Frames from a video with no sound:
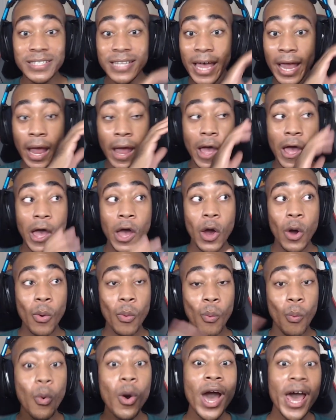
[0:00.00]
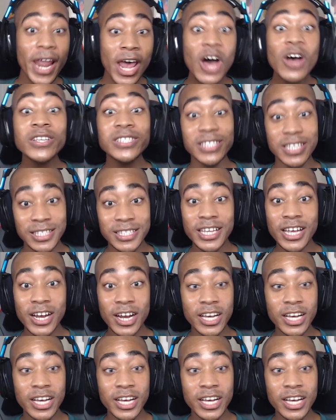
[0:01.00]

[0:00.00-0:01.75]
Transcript: Like, what else is there?